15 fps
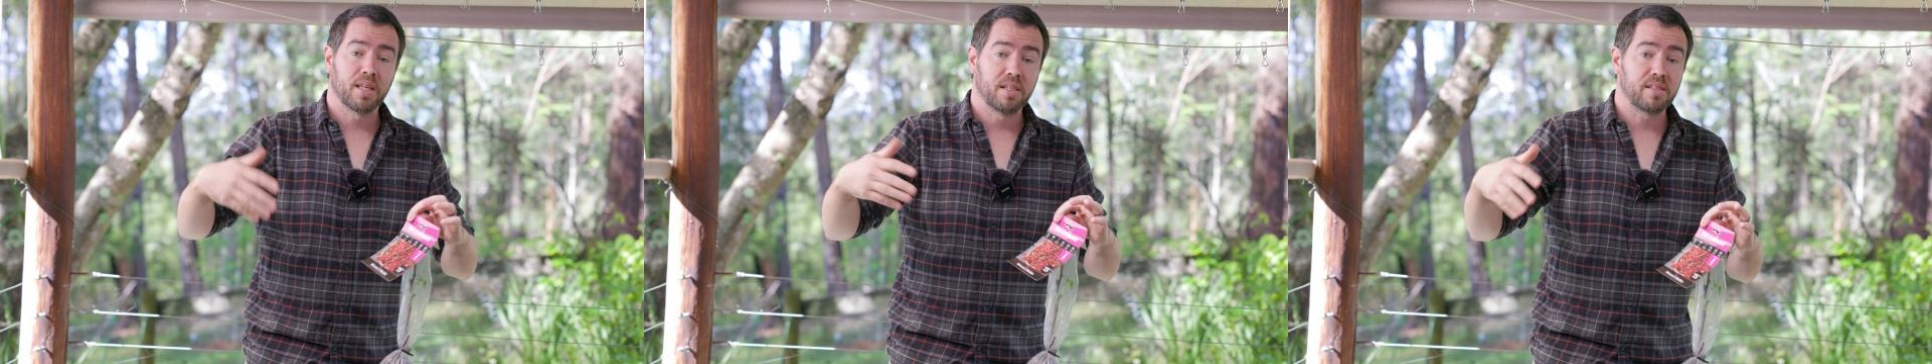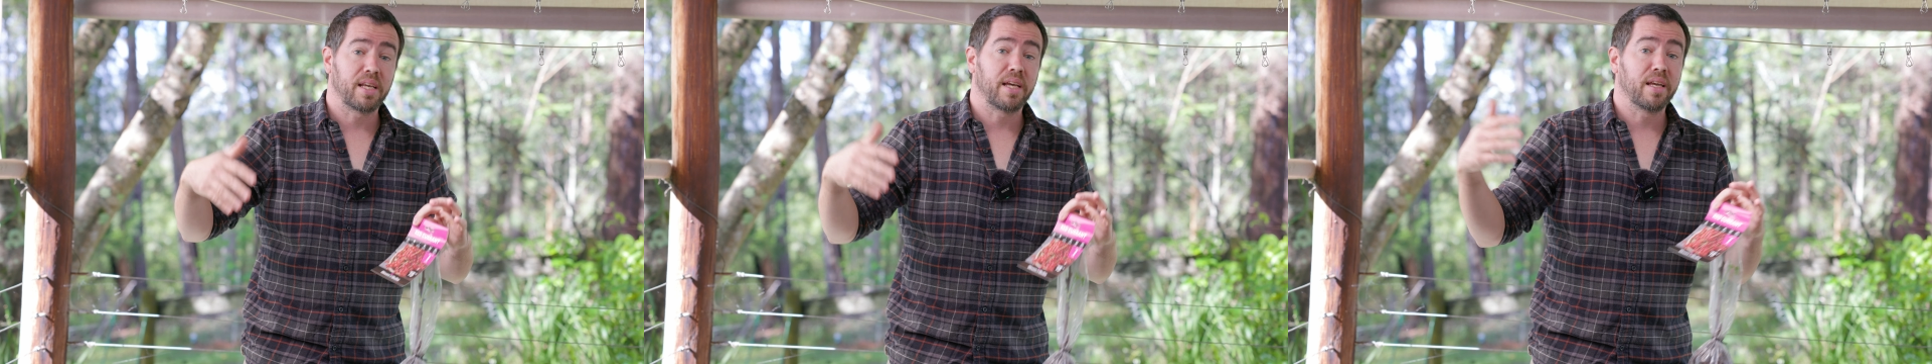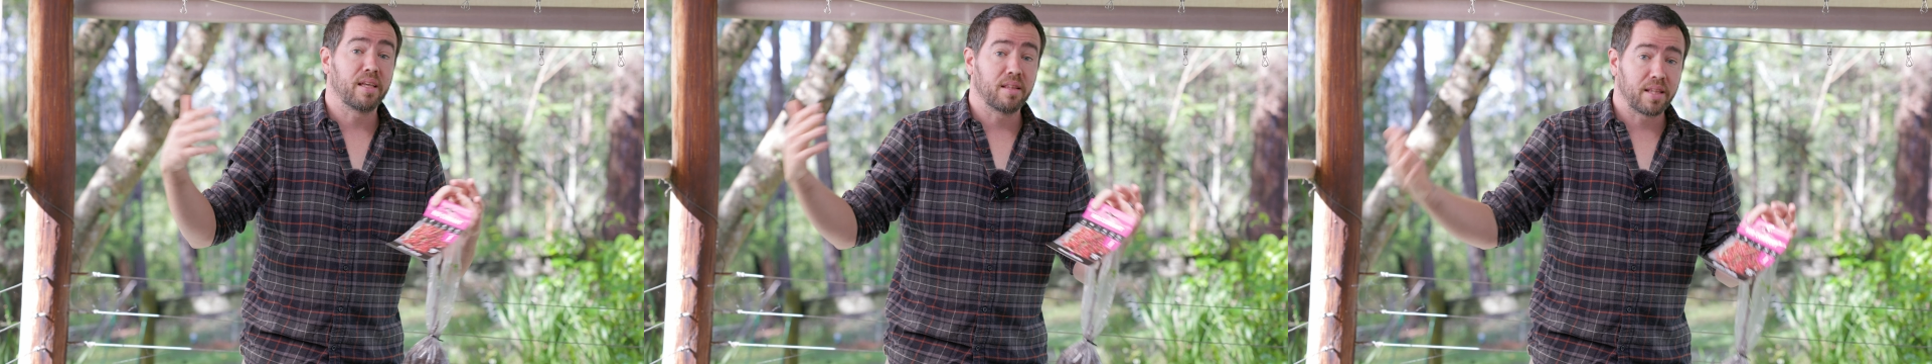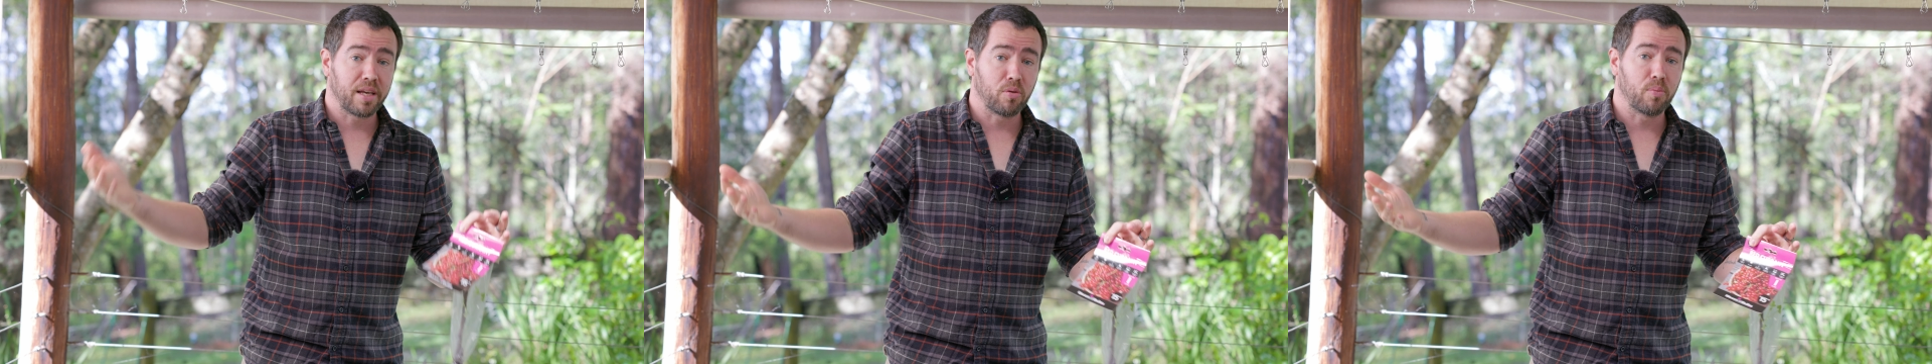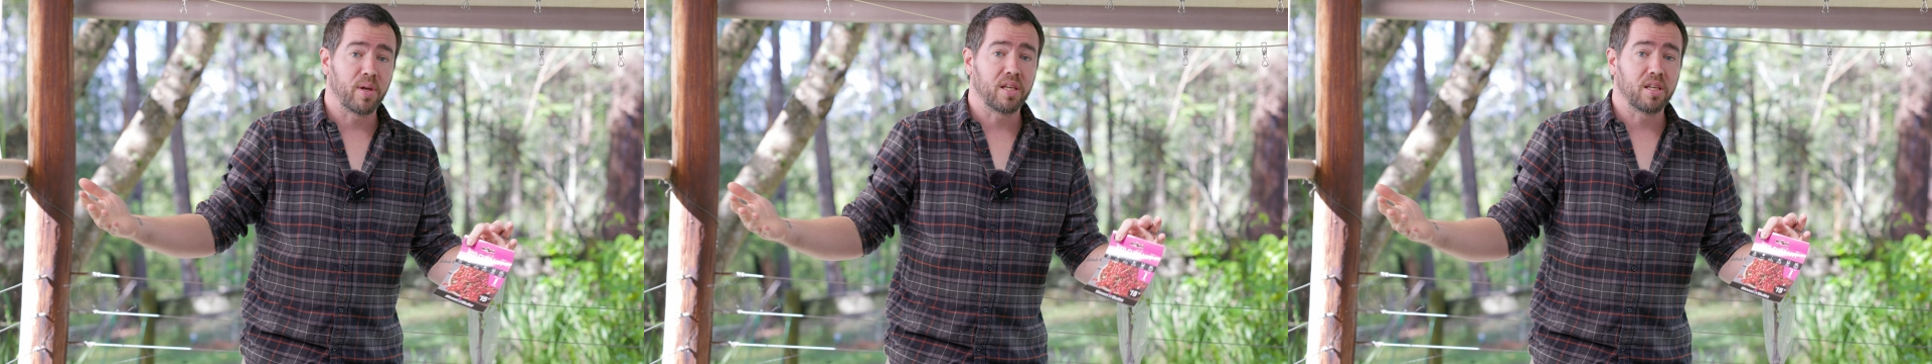saying they
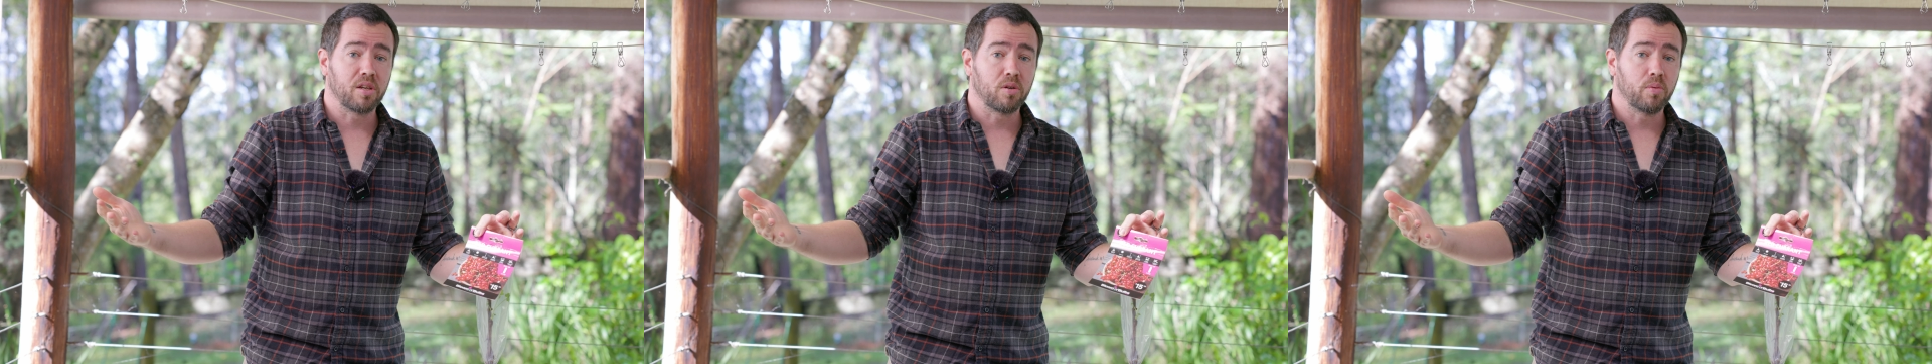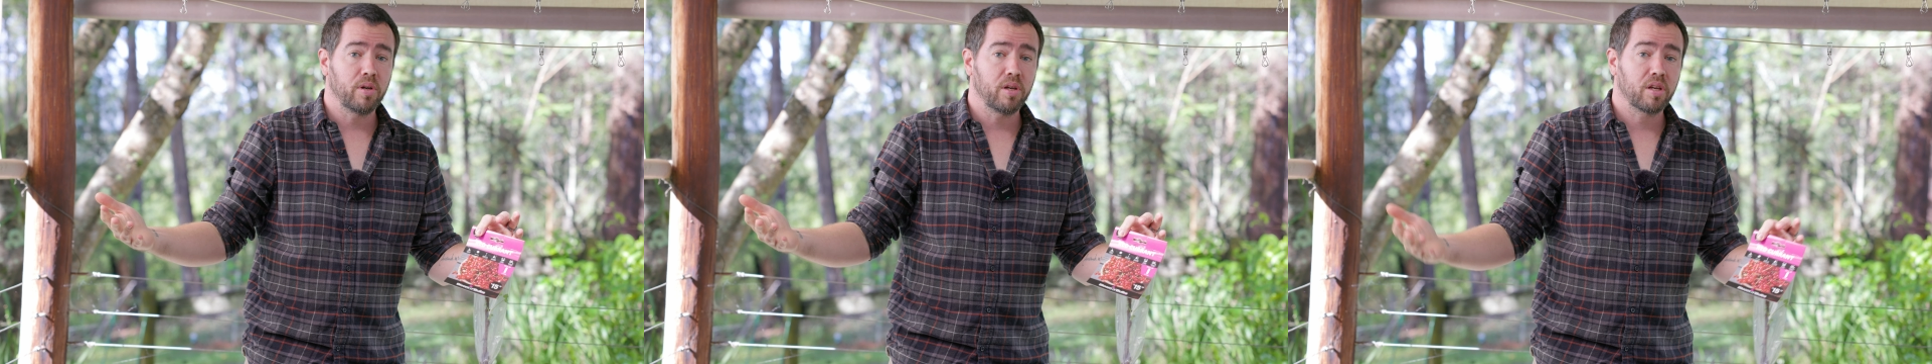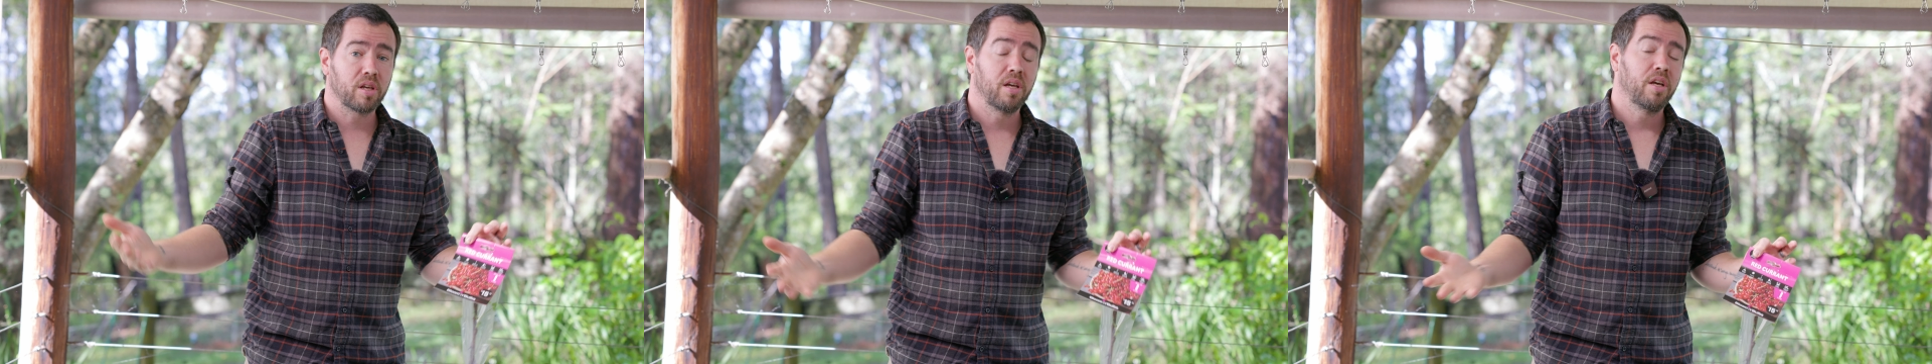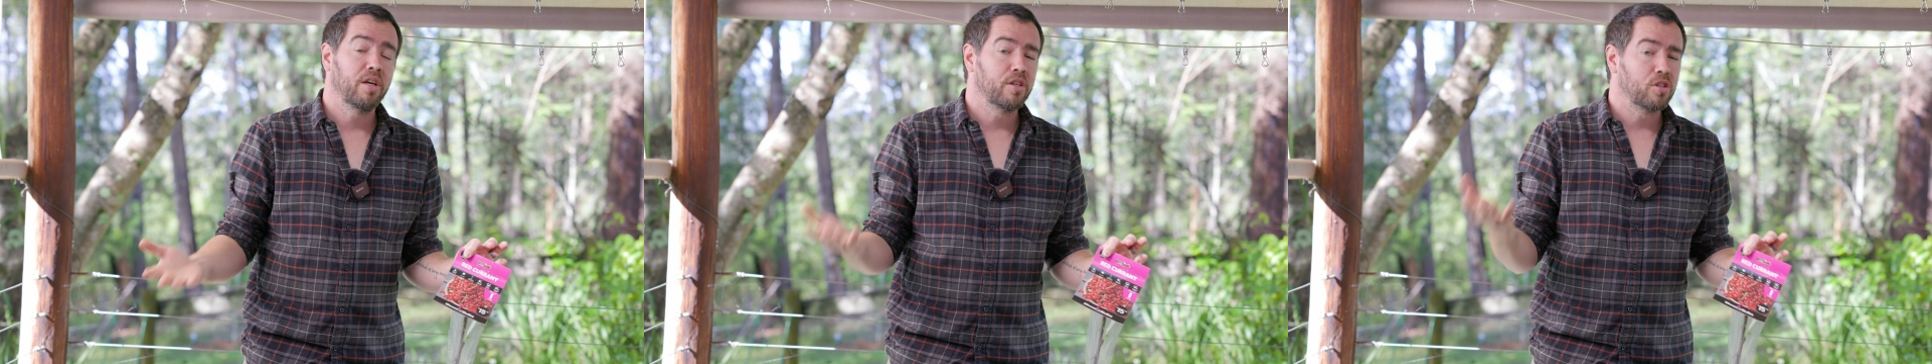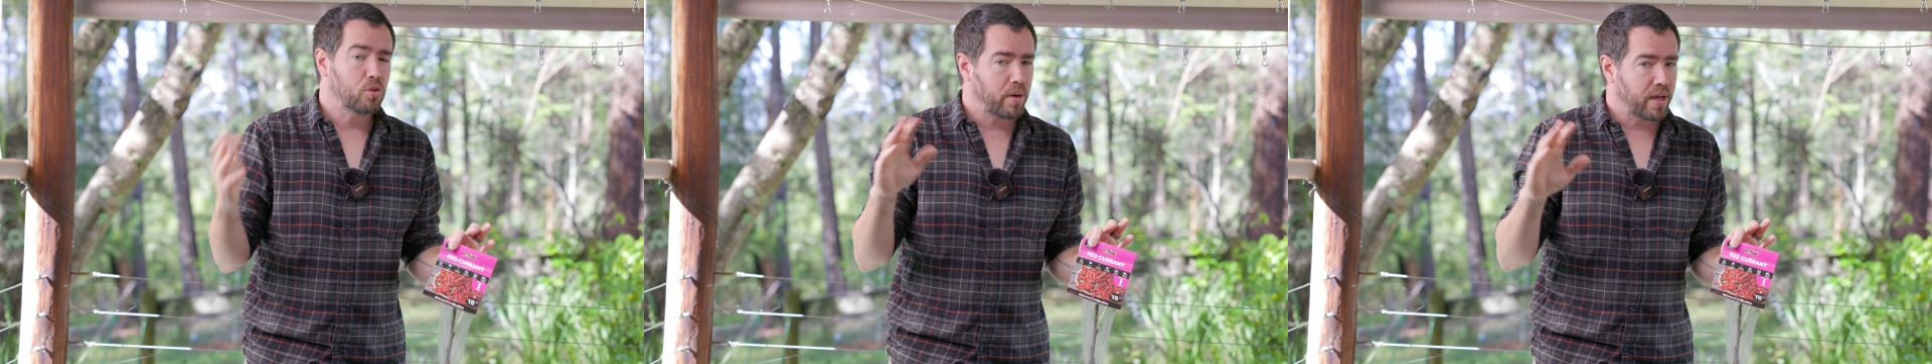were making it work.
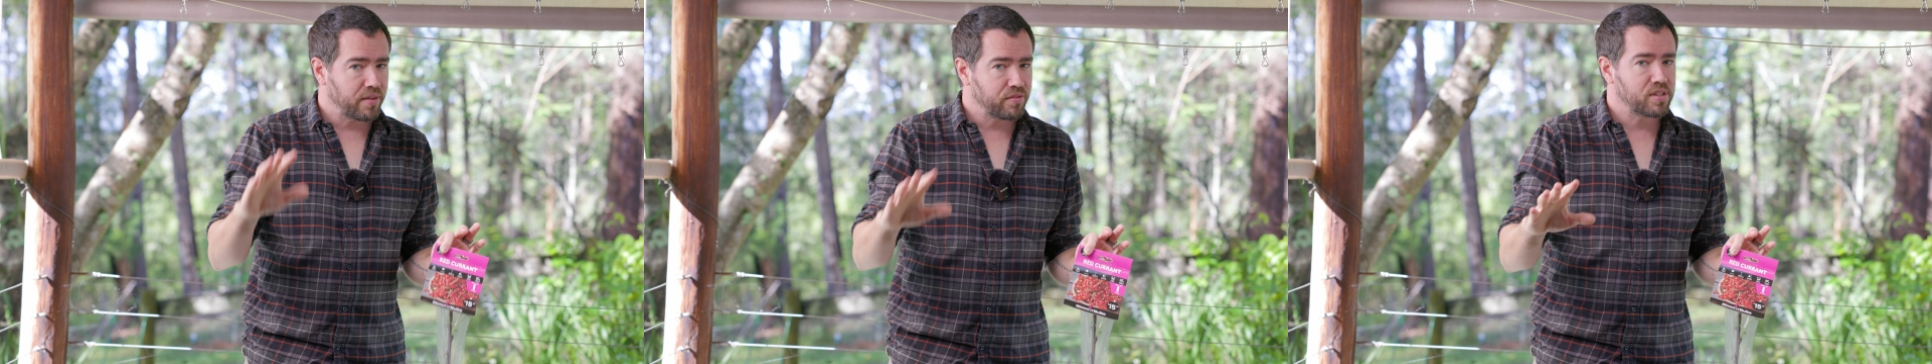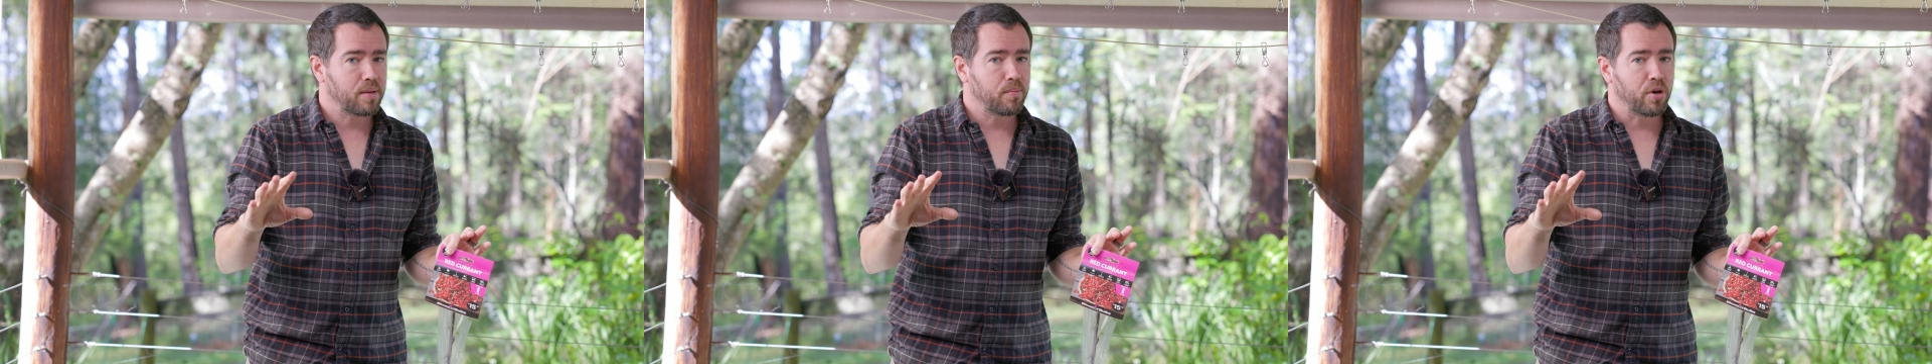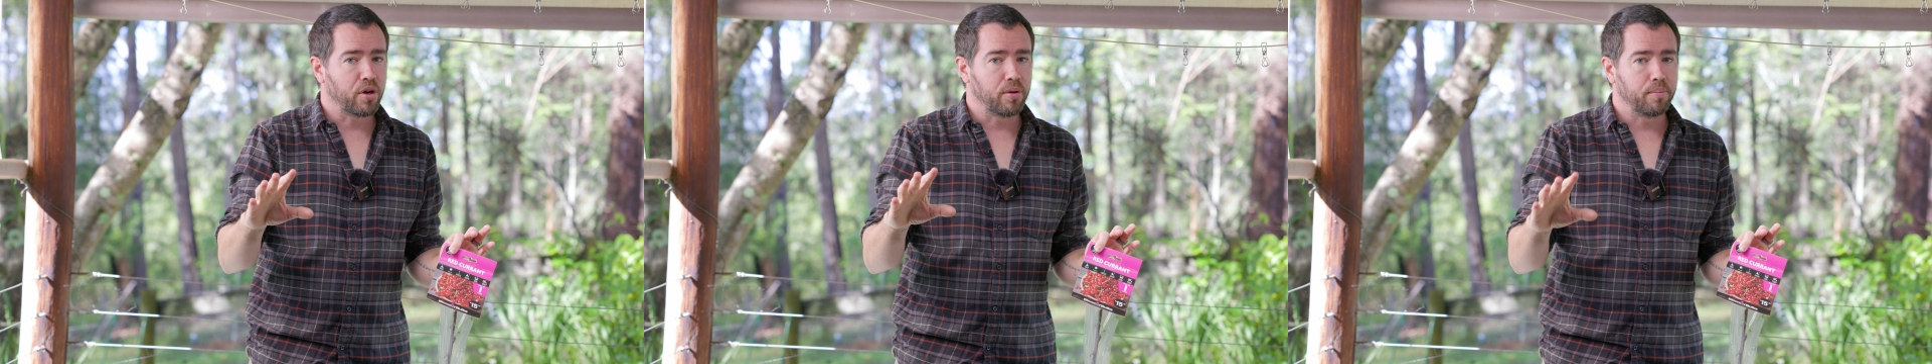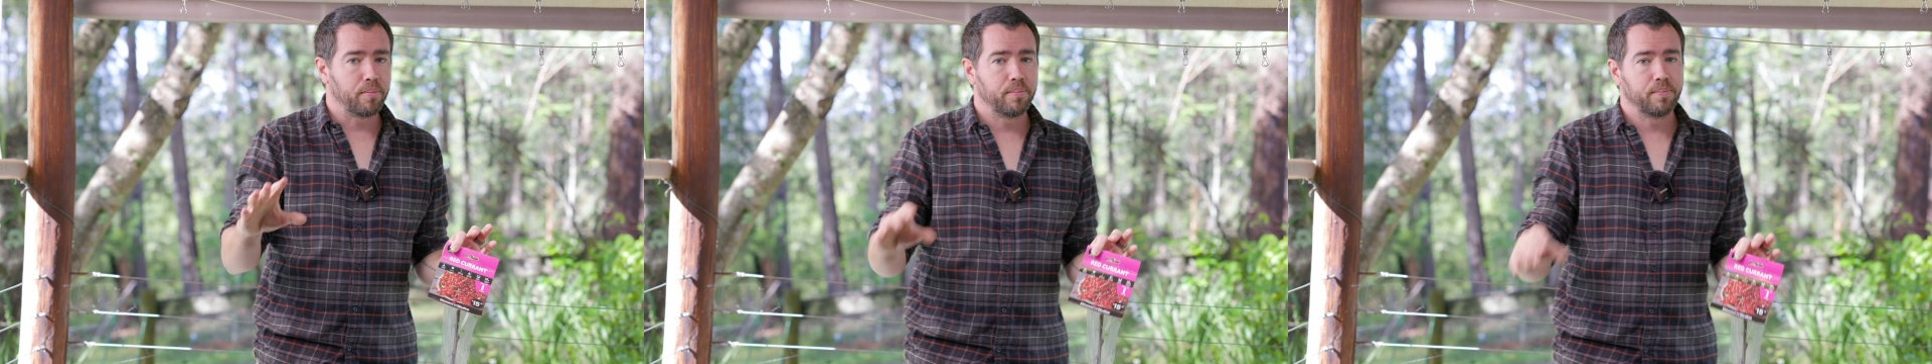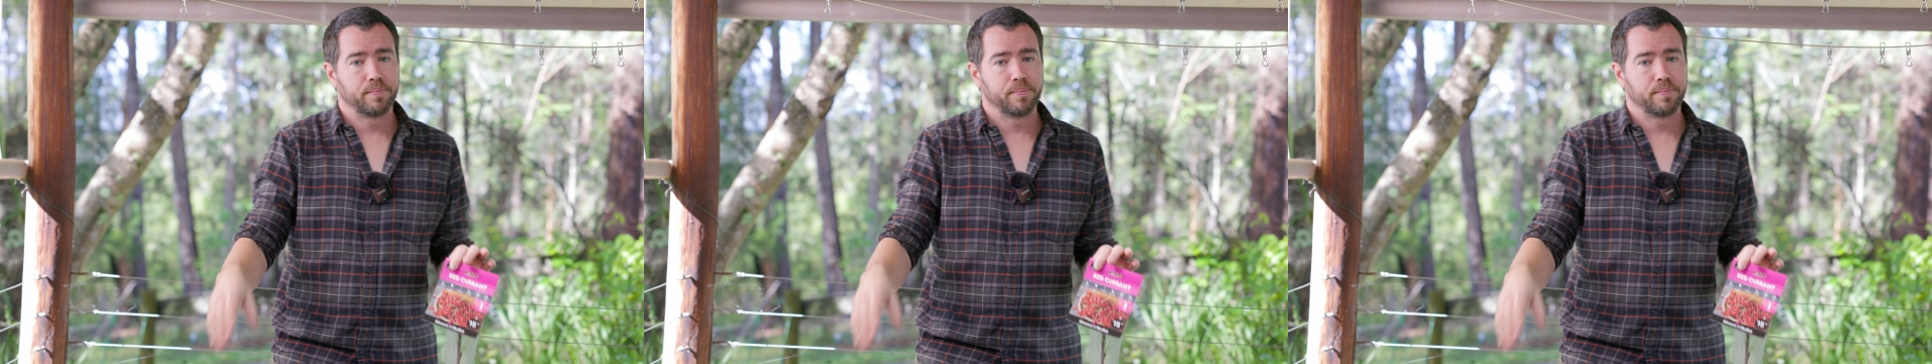So I have some hope.